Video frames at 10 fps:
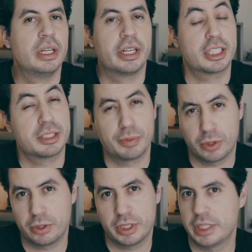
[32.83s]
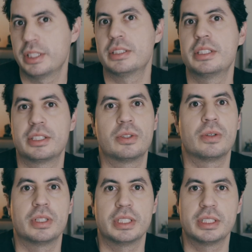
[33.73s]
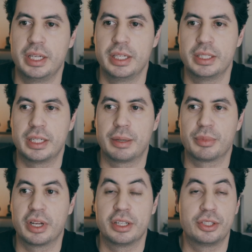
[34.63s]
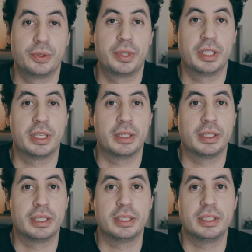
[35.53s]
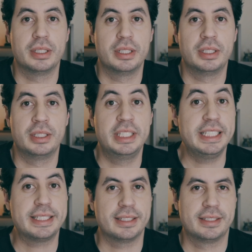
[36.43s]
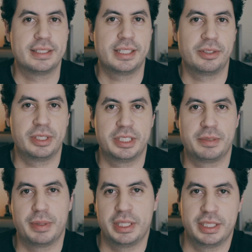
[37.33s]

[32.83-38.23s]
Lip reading: explore the Disney toys, and I'm gonna do the Elite series by